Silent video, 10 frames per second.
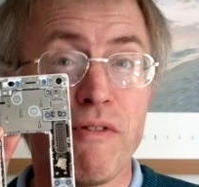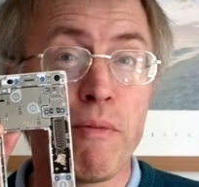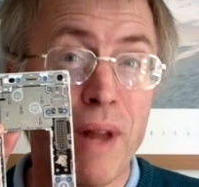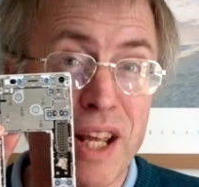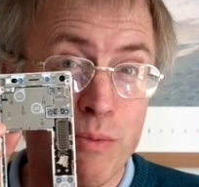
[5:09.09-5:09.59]

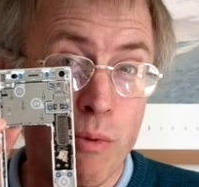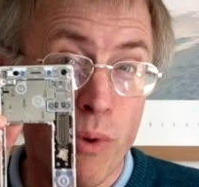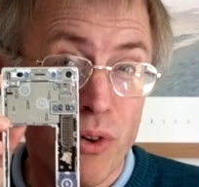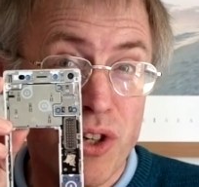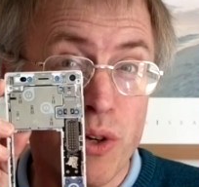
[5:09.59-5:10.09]
replaceable
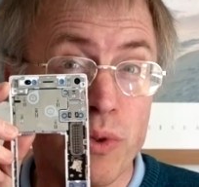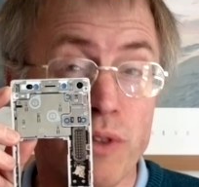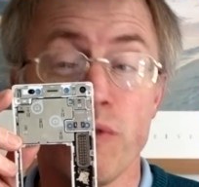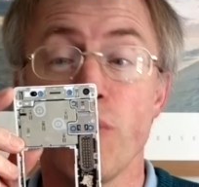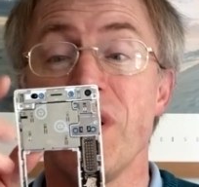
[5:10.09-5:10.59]
modules
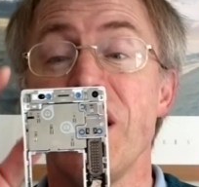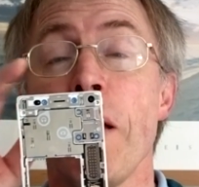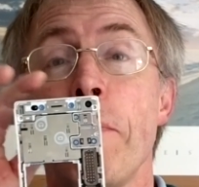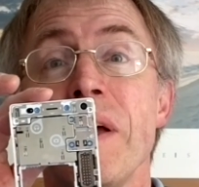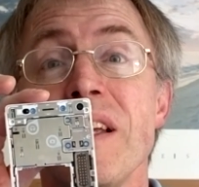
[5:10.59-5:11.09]
for
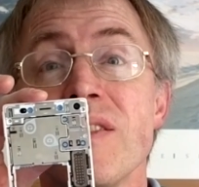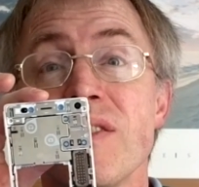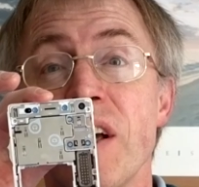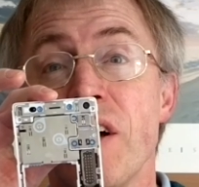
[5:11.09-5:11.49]
earpiece,